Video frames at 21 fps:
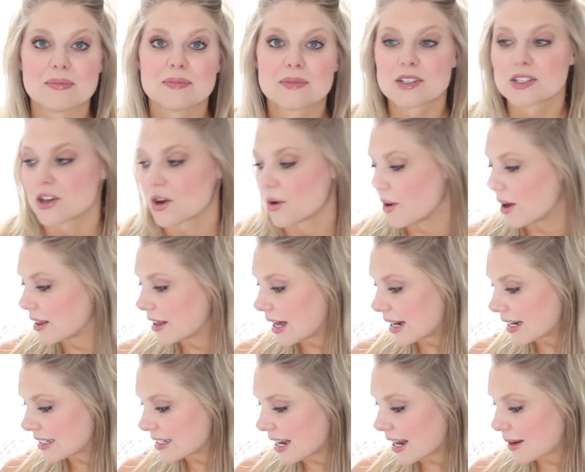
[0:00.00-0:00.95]
So a
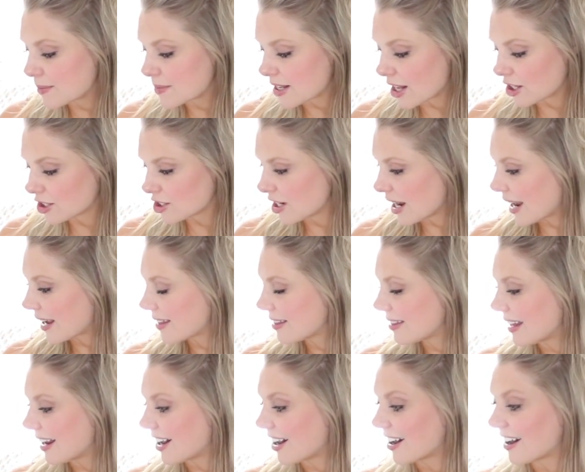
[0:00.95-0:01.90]
lot of times I'll check
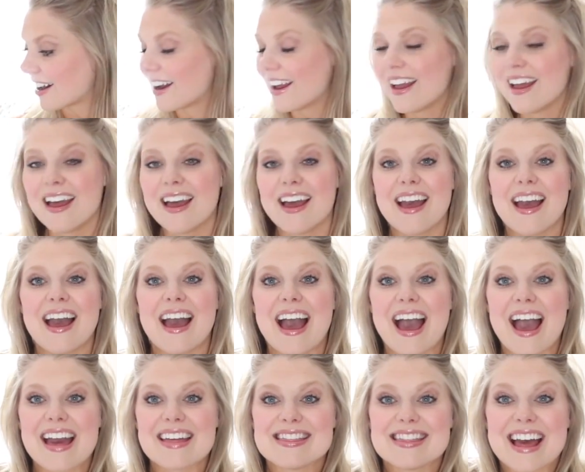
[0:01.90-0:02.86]
there.
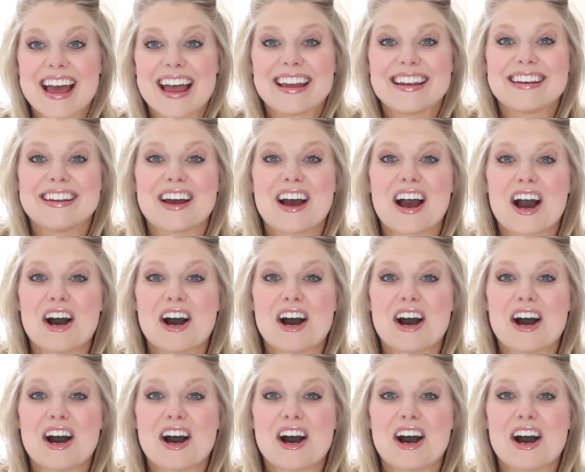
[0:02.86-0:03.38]
And then